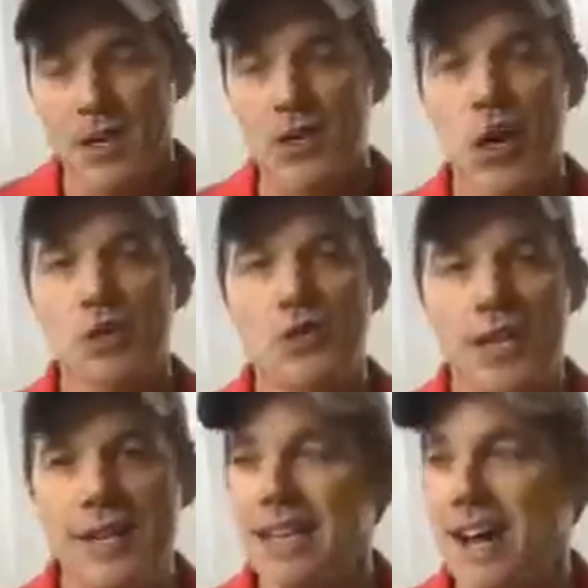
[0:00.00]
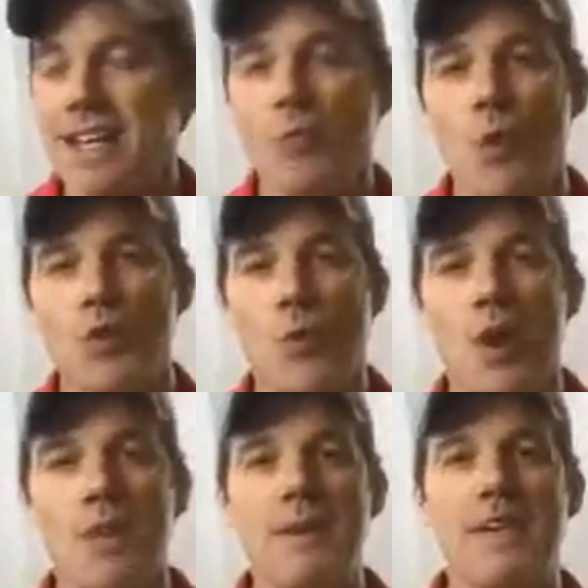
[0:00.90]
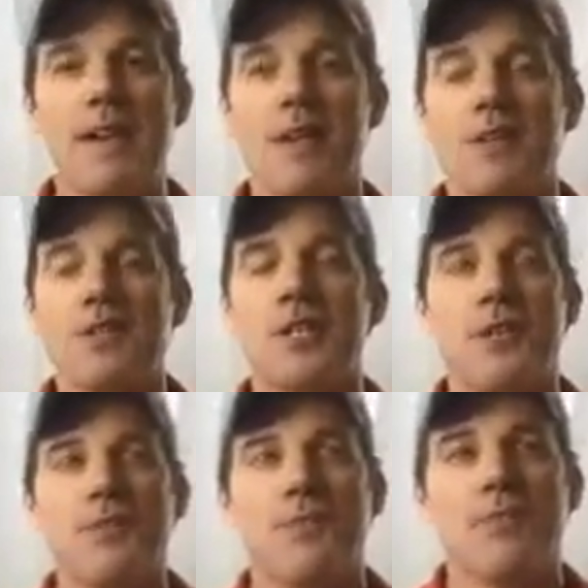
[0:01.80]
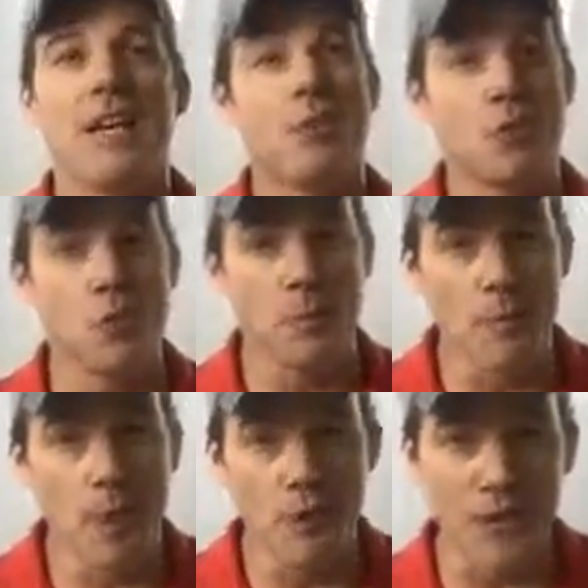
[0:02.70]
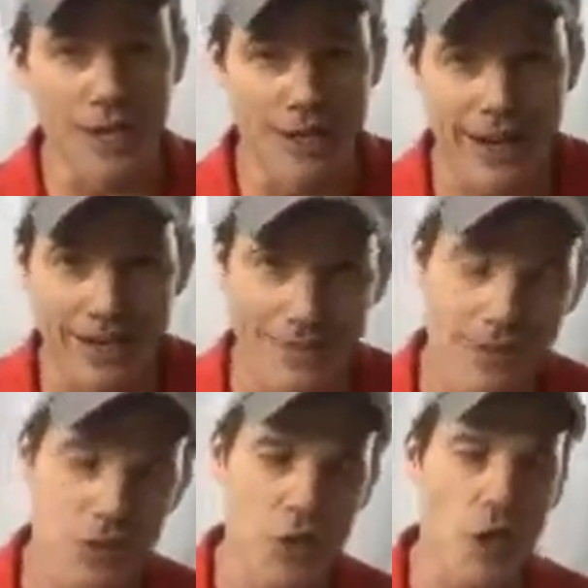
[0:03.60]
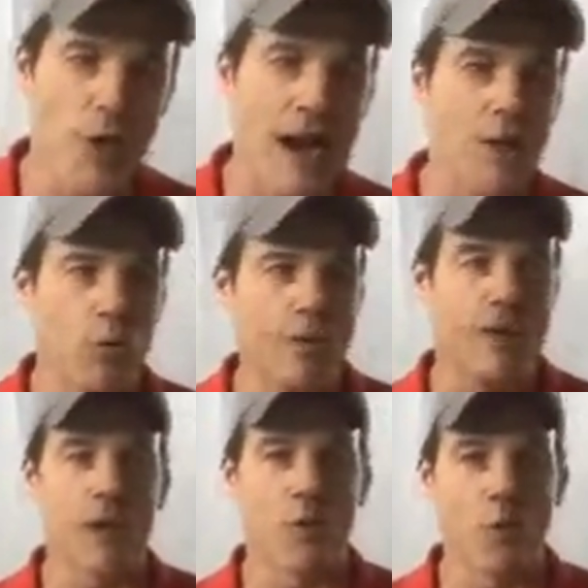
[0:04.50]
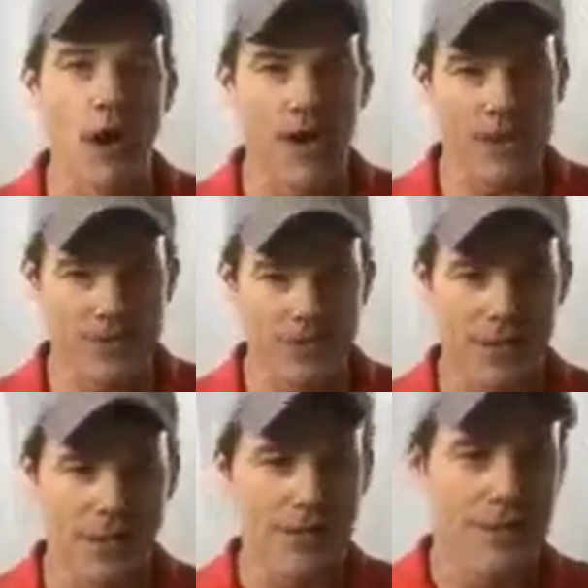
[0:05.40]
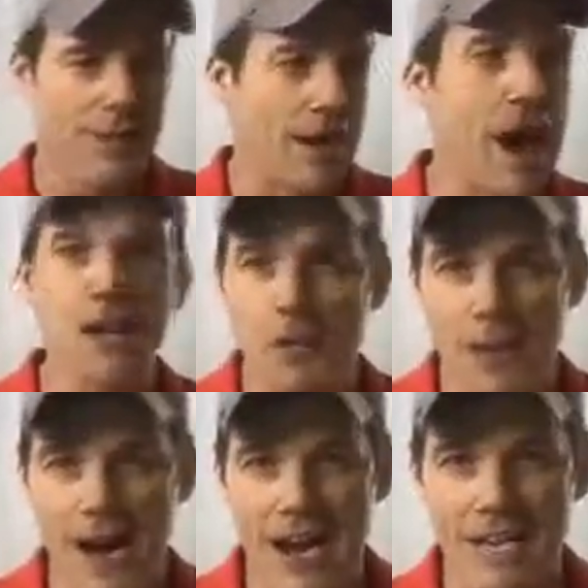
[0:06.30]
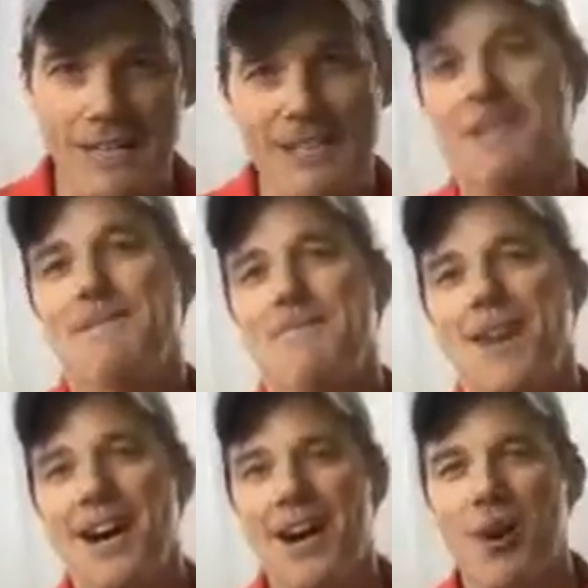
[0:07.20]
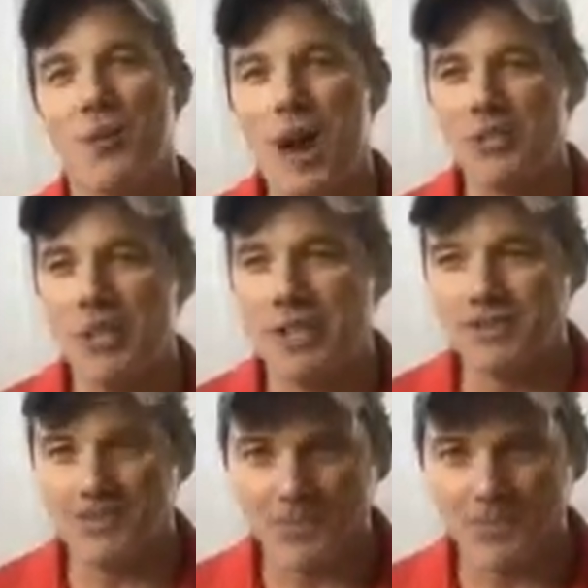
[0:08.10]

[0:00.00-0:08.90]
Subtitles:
no Sunday night one-to-one because it's Super Bowl Sunday. So I will be otherwise occupied watching